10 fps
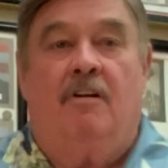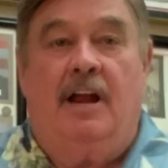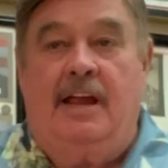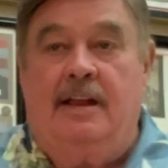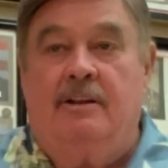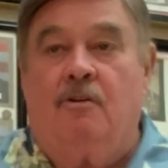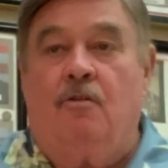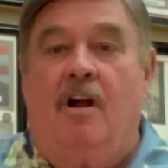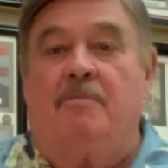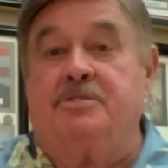rain, their
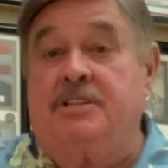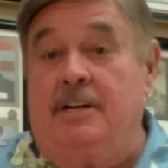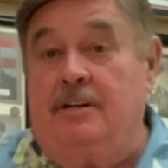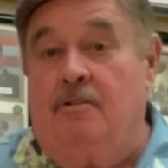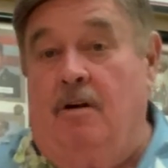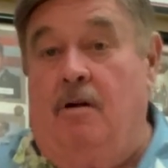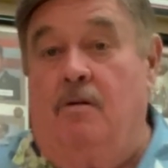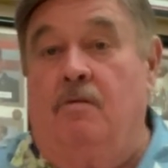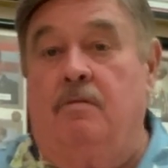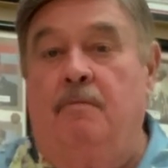crops didn't
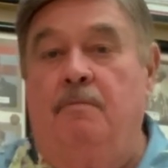grow.